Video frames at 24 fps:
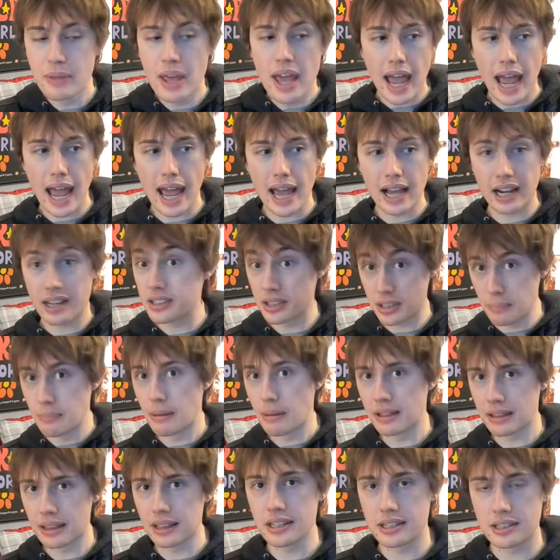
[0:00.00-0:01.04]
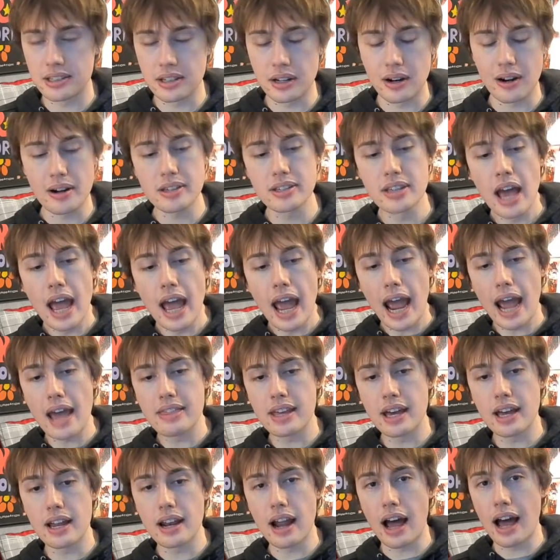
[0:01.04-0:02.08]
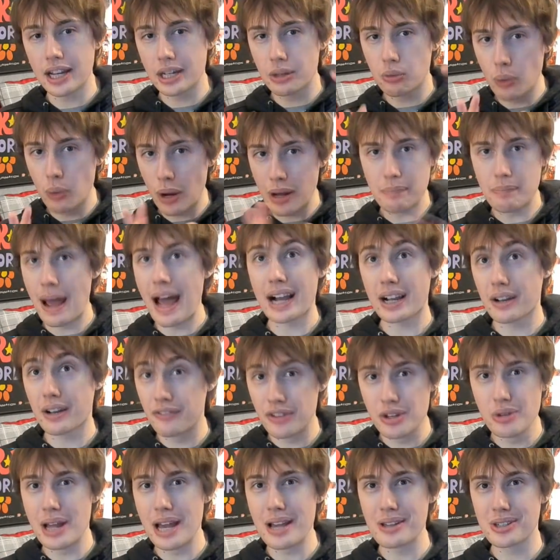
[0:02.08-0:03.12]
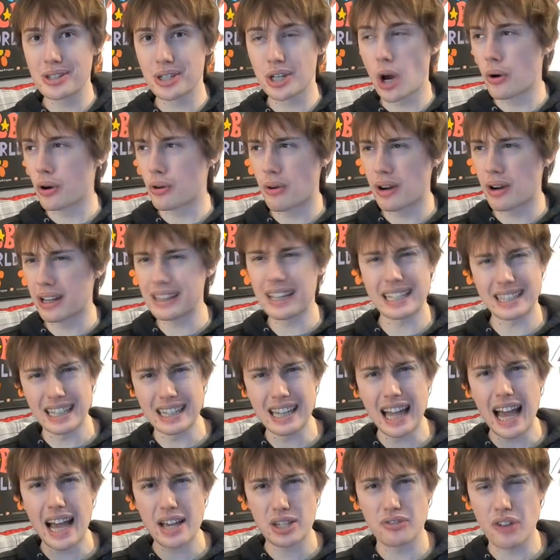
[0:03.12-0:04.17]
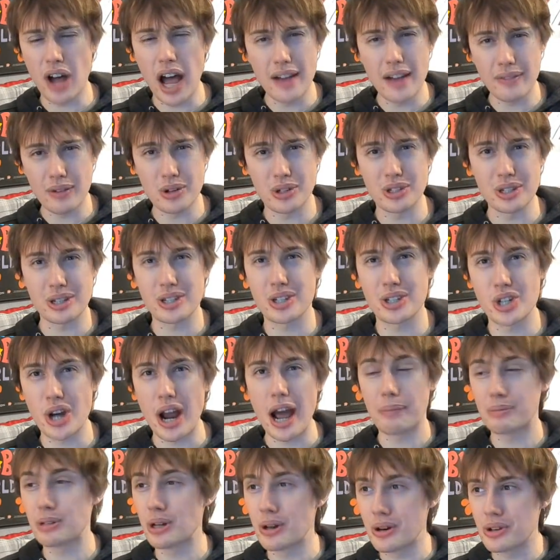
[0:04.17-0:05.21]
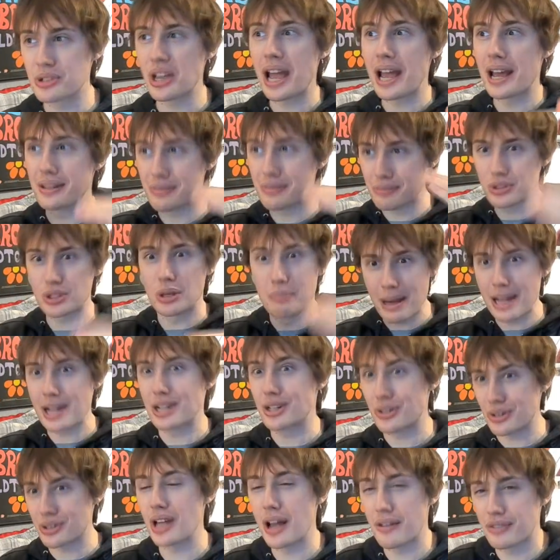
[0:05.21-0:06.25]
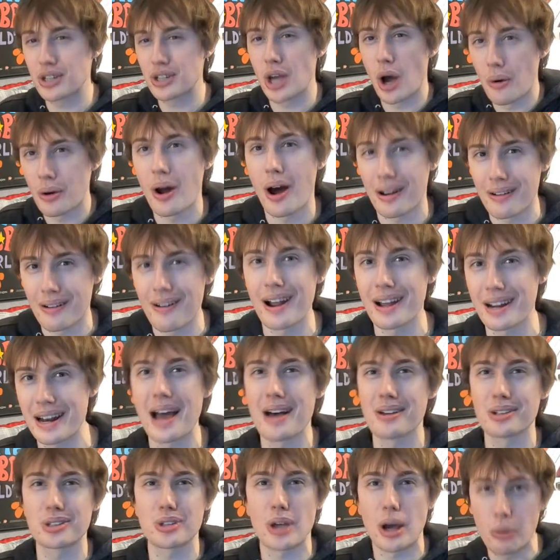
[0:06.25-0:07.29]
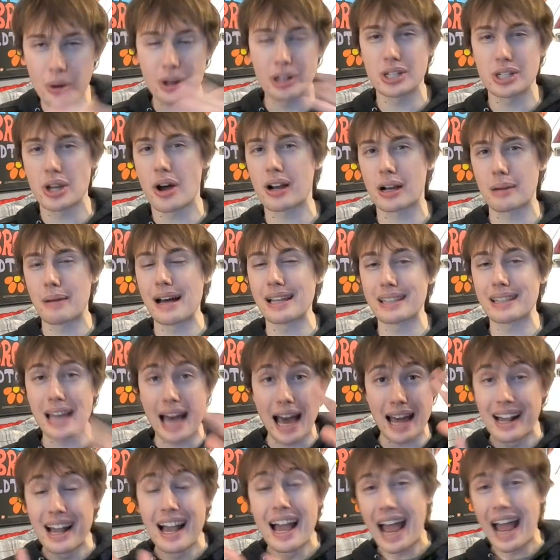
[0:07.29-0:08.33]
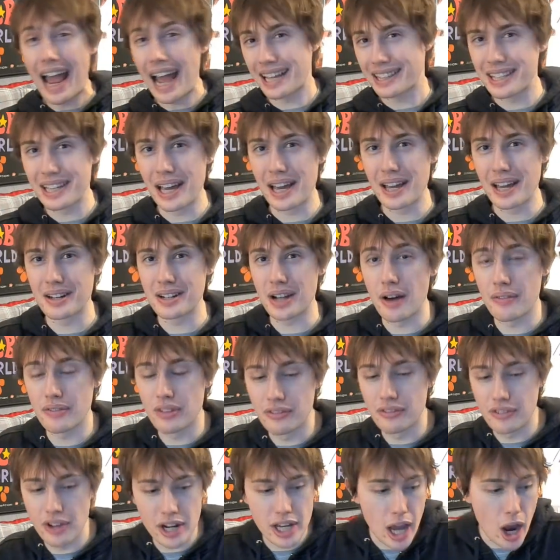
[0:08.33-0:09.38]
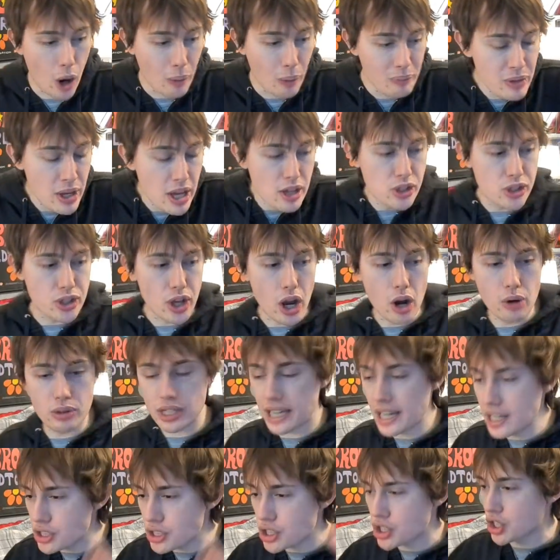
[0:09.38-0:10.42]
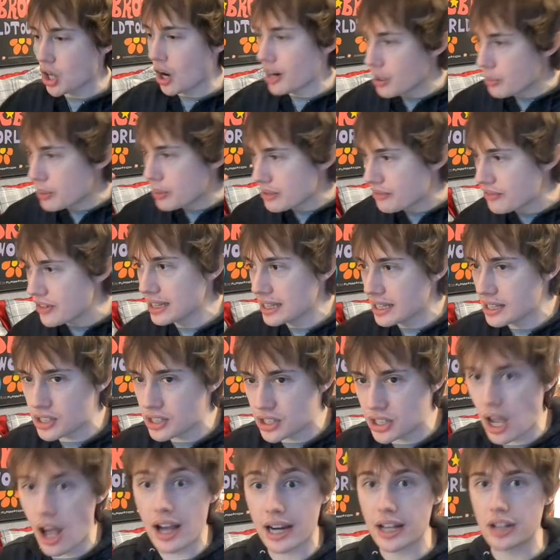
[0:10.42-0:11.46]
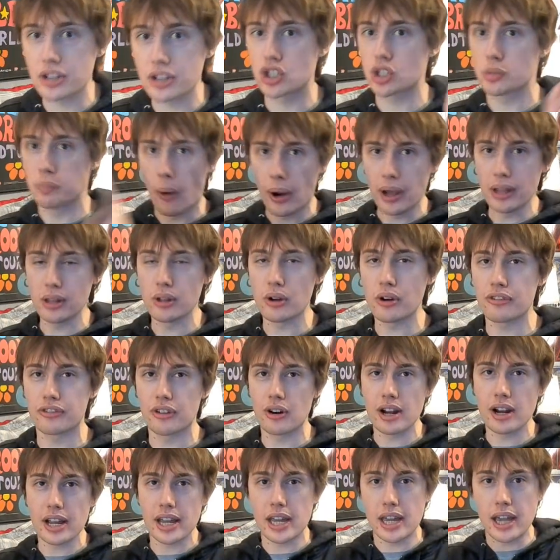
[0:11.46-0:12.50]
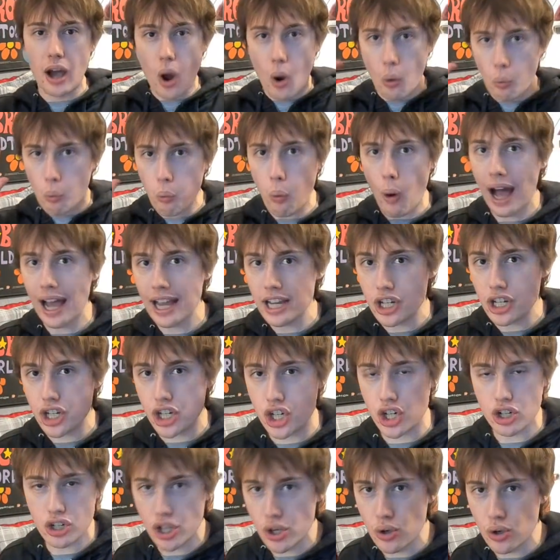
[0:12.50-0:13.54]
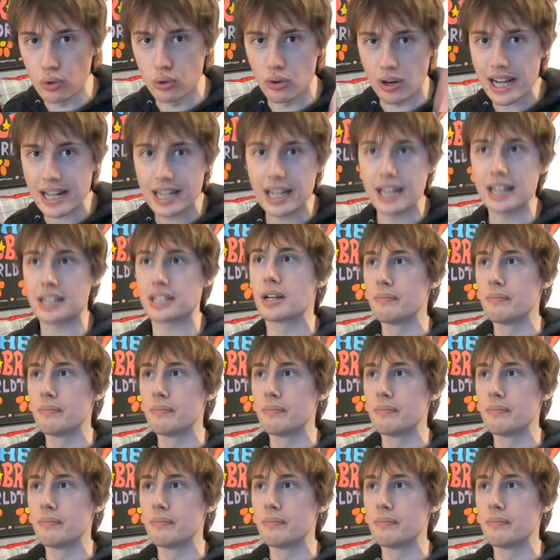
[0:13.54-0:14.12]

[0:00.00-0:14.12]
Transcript: and because it's a monthly series, and then I went back a few days ago and read like the last 5 or 6 chapters, and some major stuff's going on right now, so I want to talk about that at the end of the video. So to get started with Vinland Saga, spoiler free, why should you read it?